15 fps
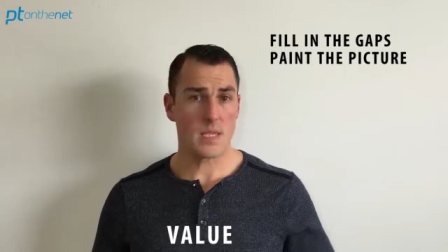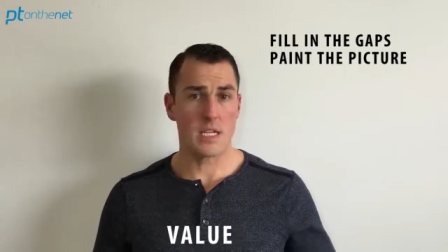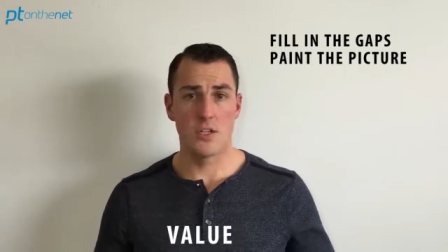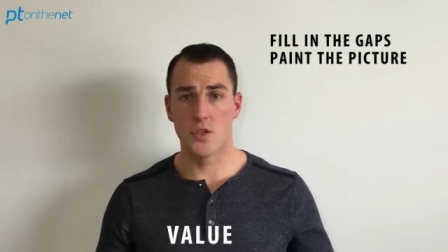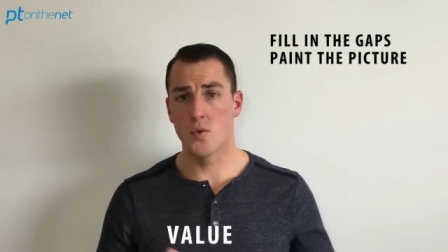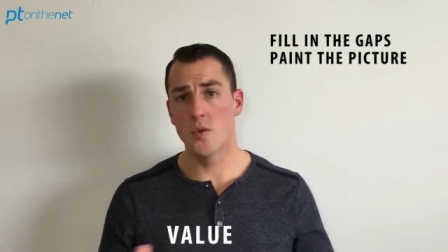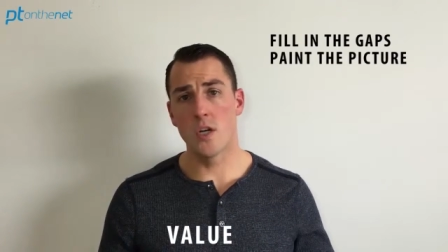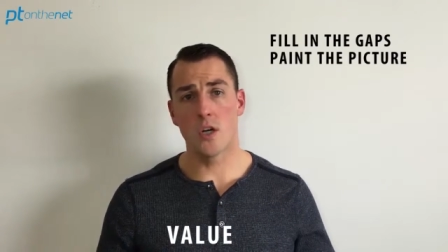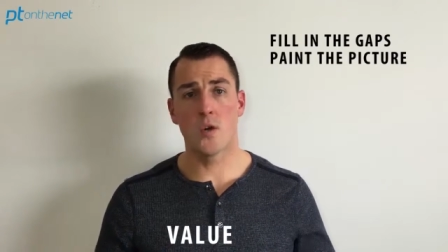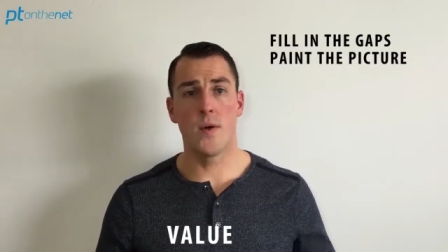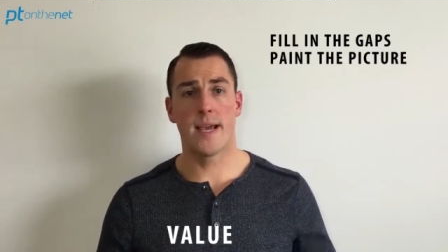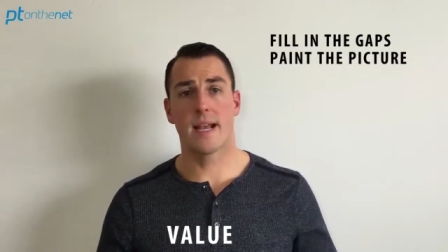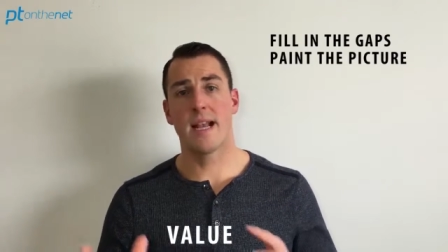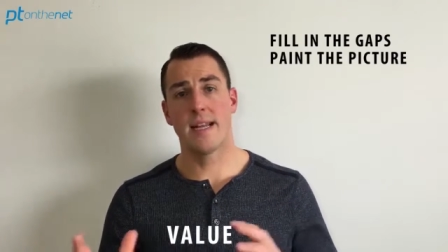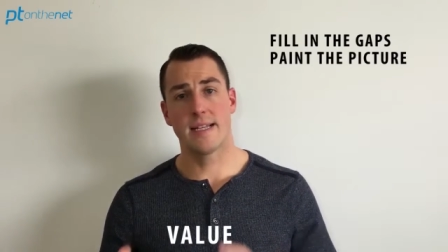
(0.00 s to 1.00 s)
this real
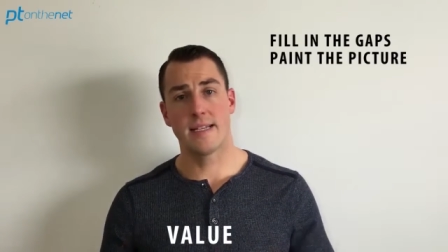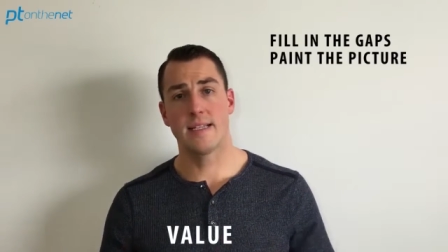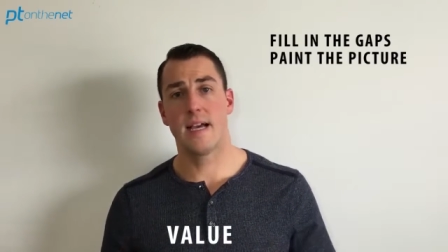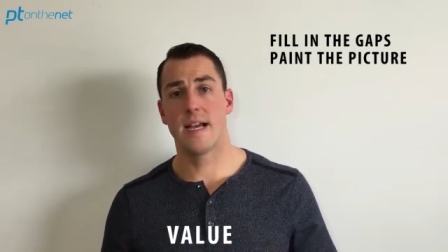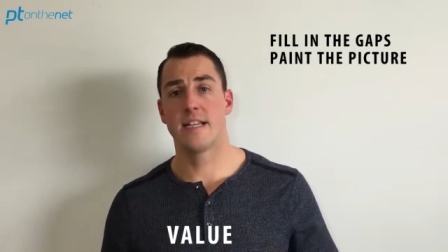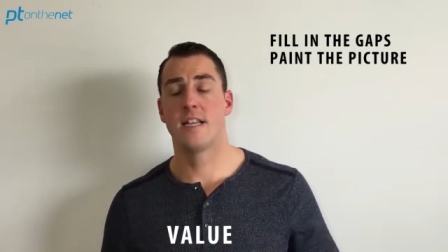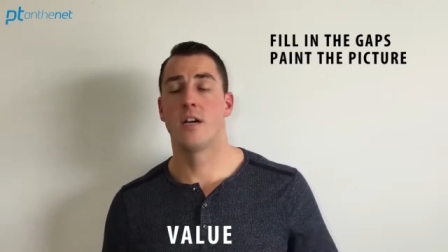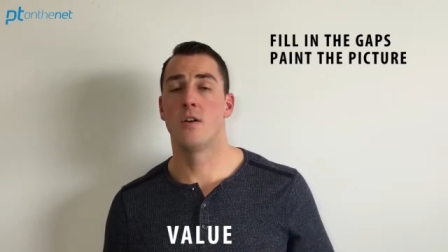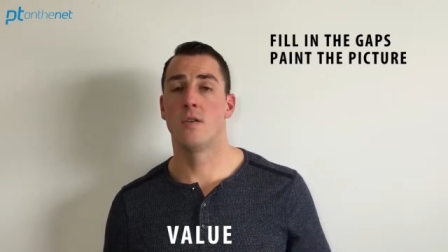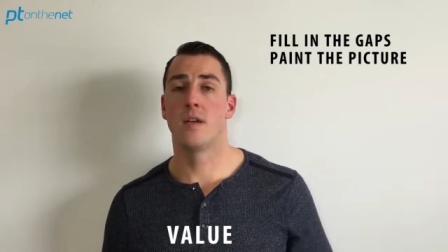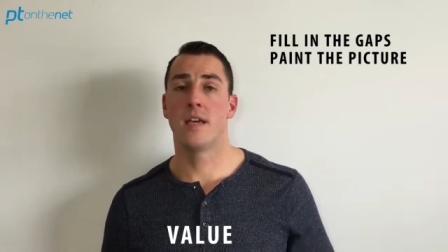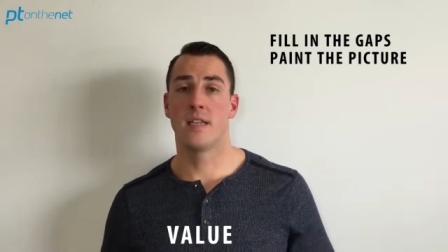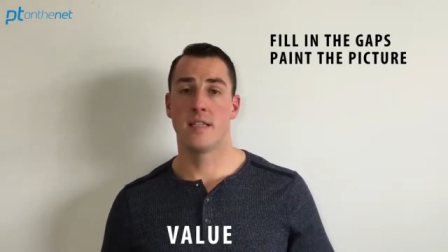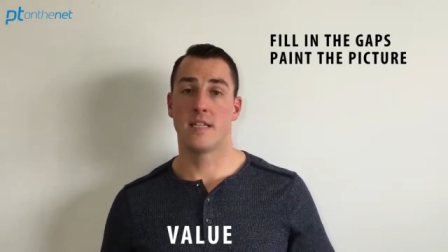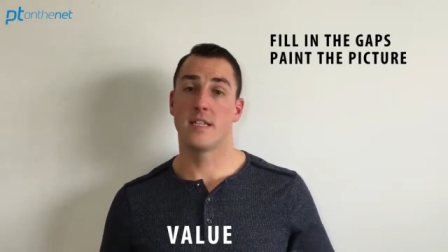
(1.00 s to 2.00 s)
quick kind of side
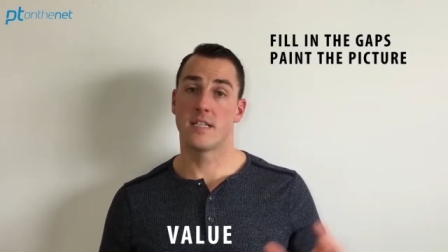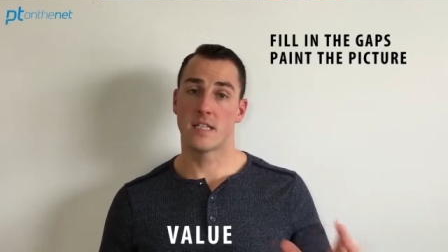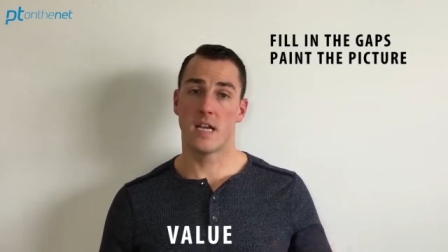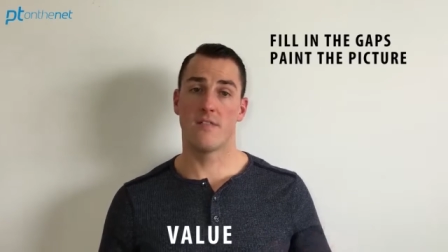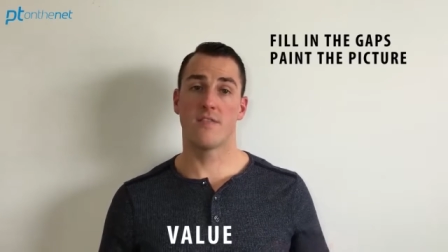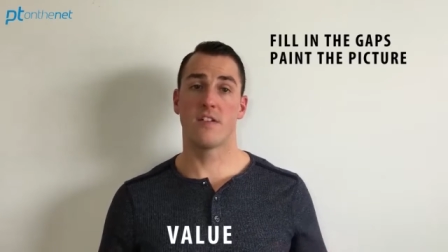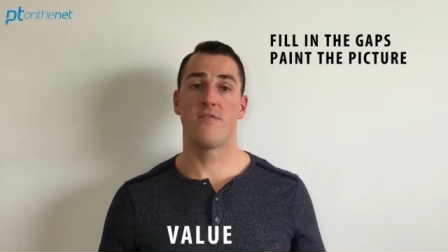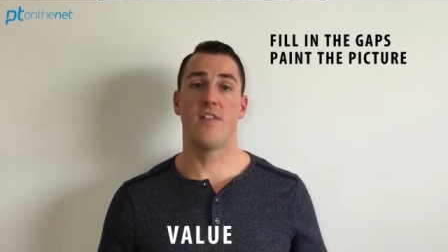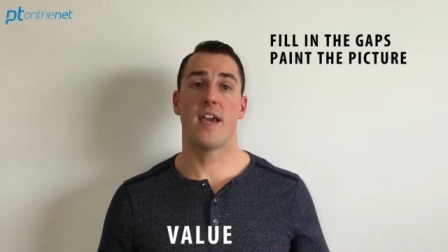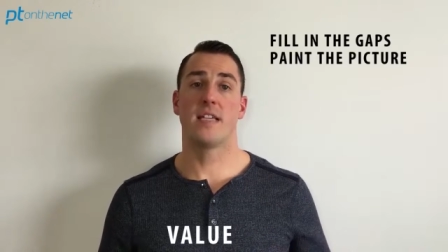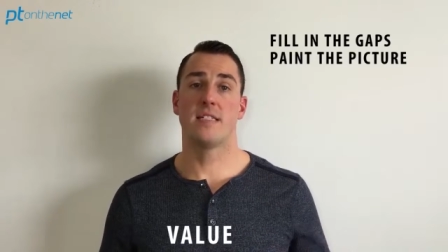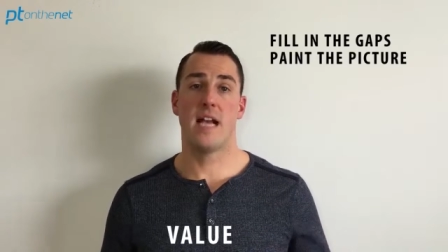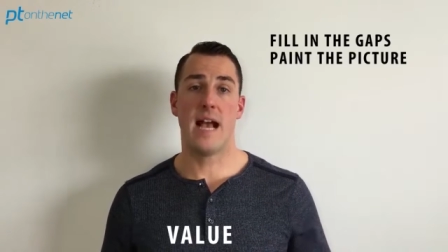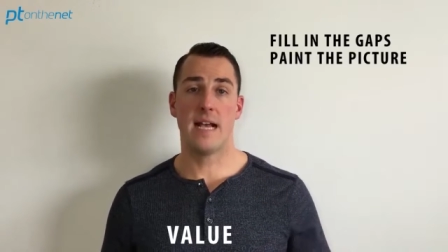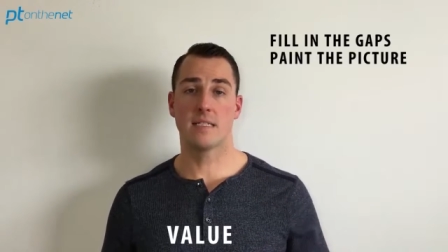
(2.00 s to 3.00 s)
note, in the discovery
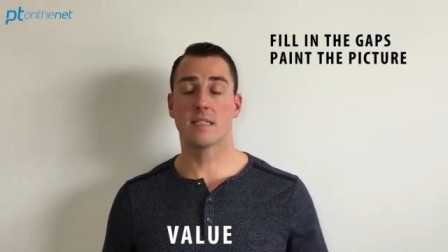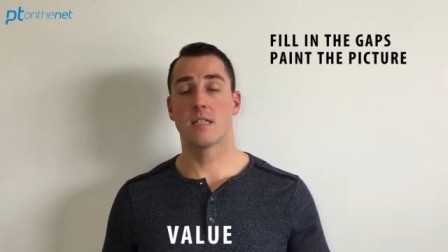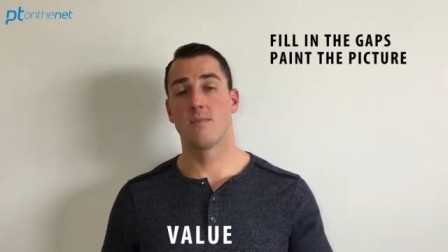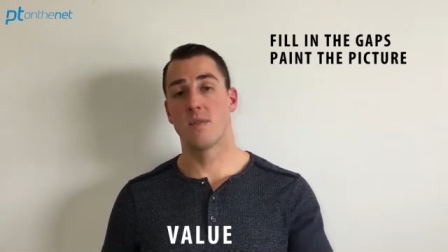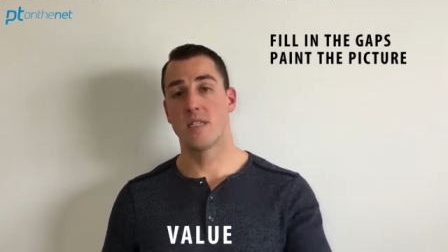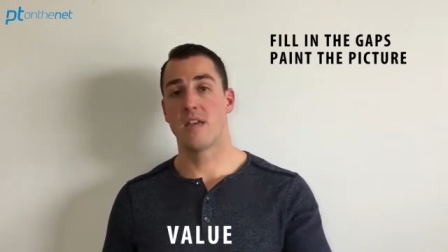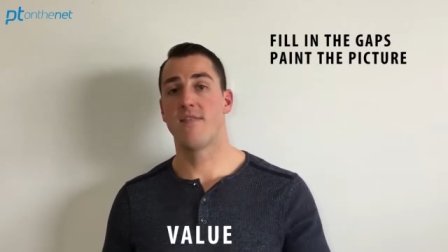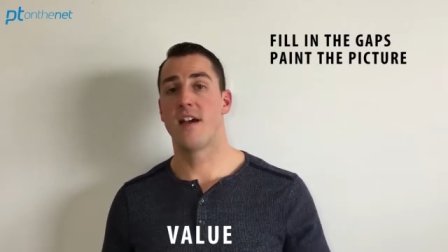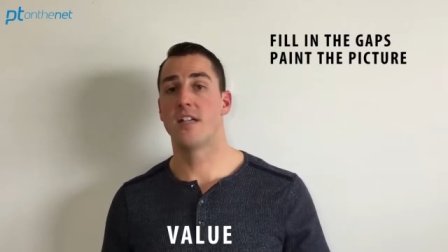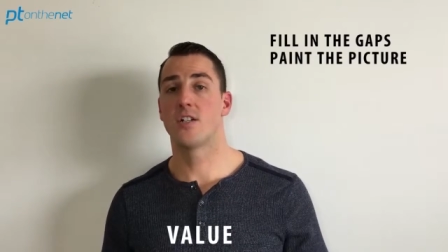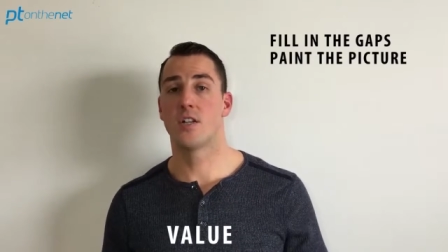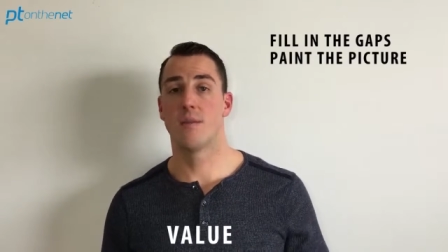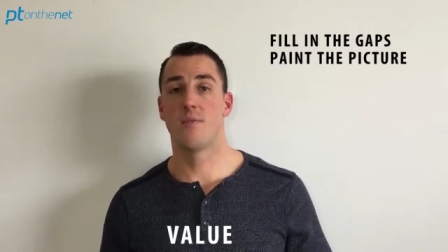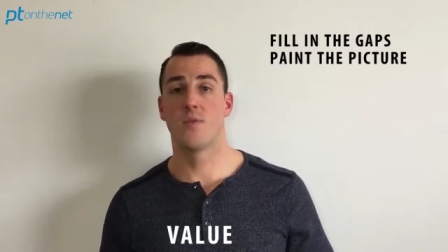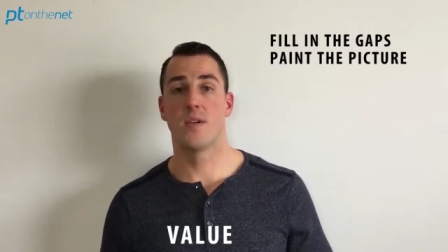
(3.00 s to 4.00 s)
phase, ask them what they've had
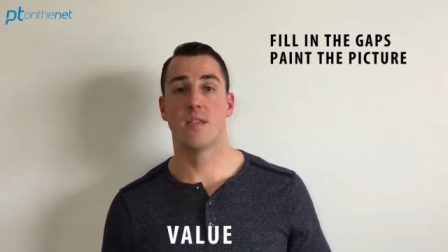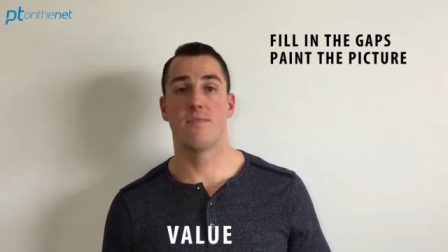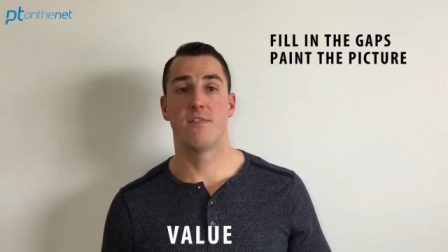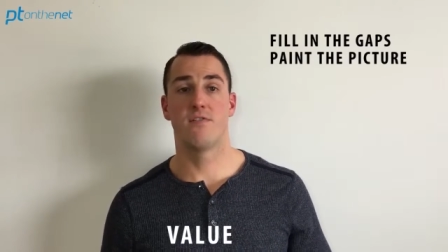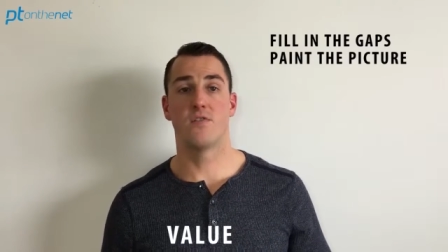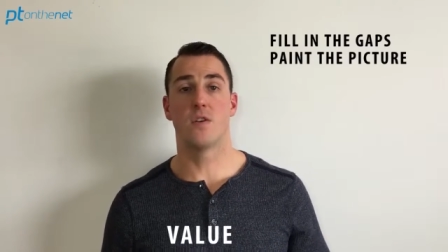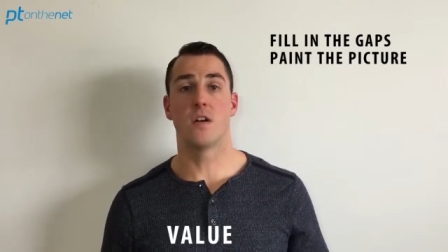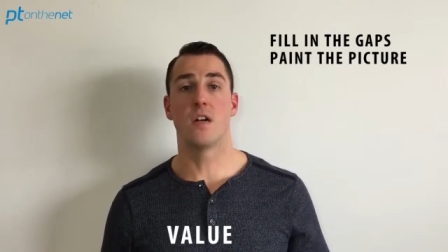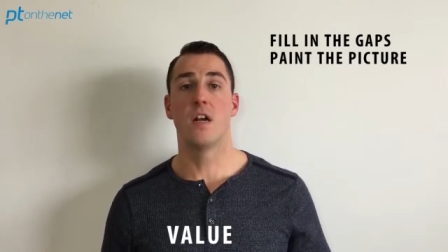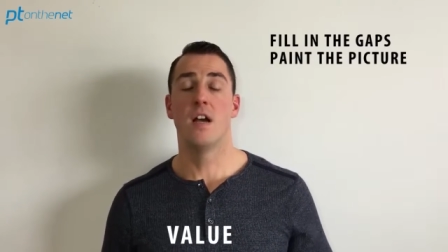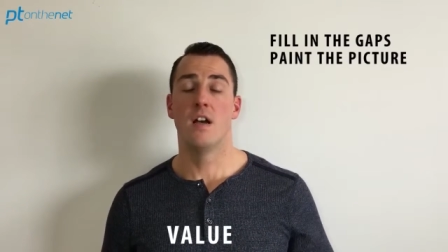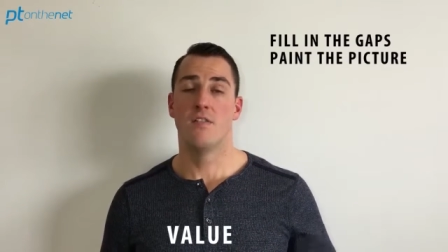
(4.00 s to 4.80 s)
trouble with before.